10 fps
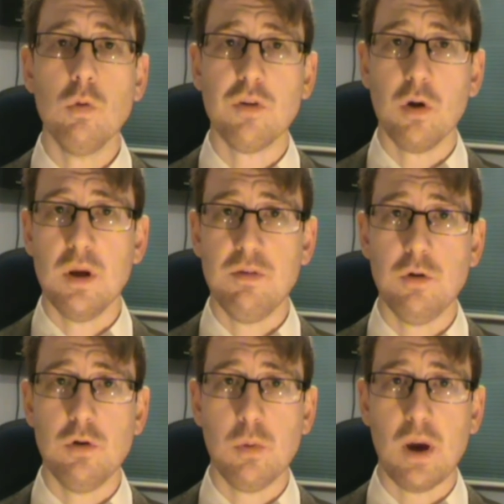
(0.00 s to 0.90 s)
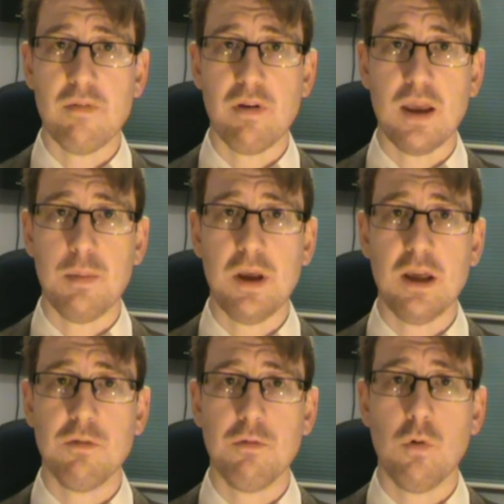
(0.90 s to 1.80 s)
Also, if you do have a
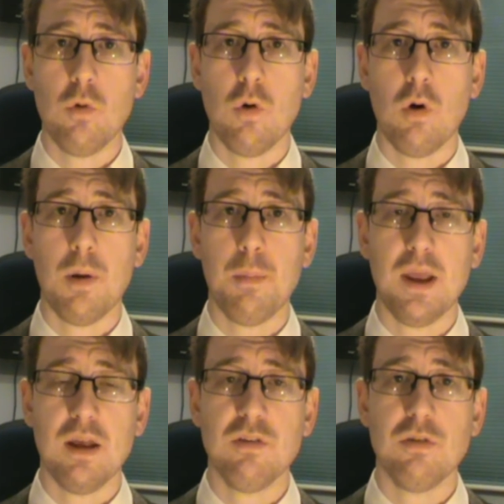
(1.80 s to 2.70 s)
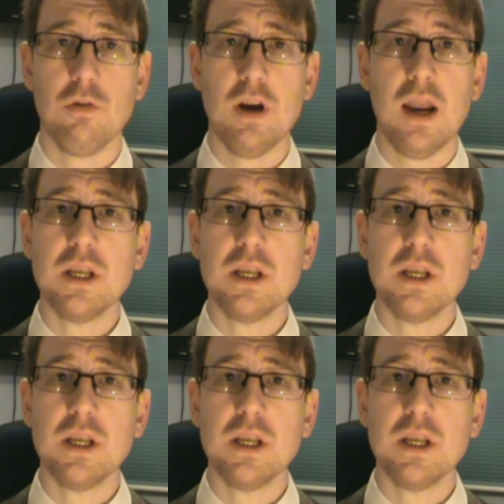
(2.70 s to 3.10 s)
PS4 or a PS3,